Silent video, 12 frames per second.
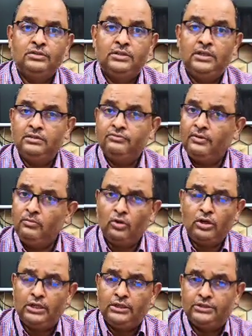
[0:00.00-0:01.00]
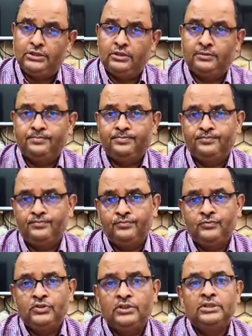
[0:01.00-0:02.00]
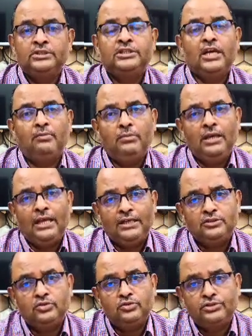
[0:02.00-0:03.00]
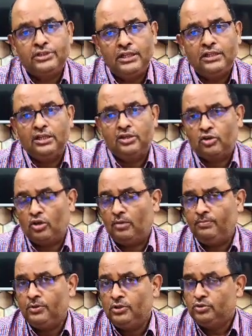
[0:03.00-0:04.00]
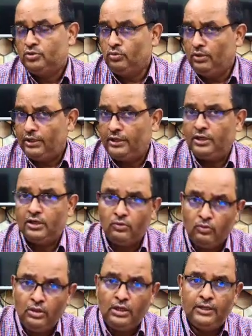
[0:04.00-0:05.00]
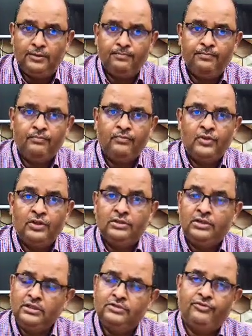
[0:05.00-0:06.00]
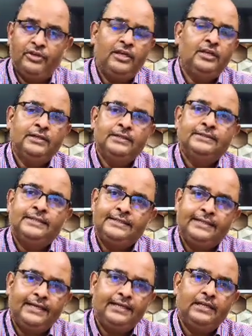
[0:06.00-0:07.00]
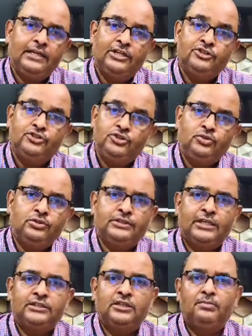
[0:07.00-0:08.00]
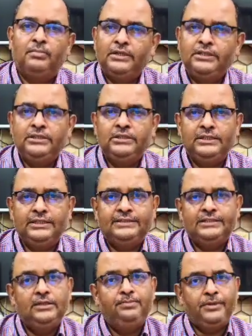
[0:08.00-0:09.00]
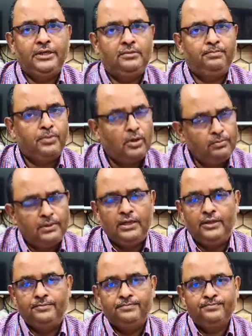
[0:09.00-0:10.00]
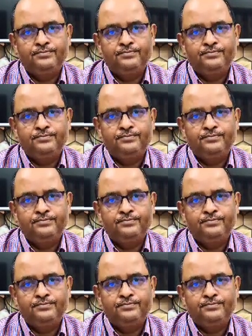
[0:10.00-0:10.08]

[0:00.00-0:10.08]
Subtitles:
There is one more condition. Shyamal has to sell the crop to lender only. This way, the trader ensures that the money is repaid promptly.